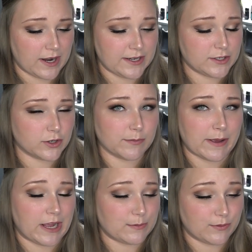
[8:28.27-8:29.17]
I did turn it
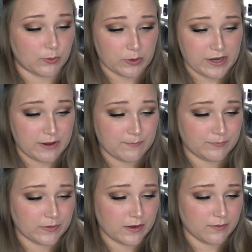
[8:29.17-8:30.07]
back up to 40
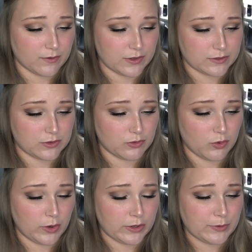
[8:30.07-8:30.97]
for this new
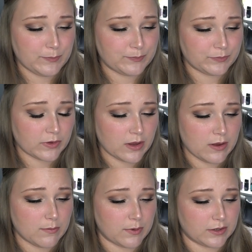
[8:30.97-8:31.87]
coil
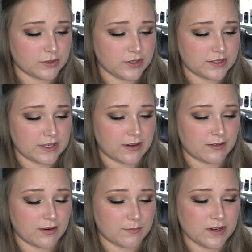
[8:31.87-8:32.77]
but I'll turn it down.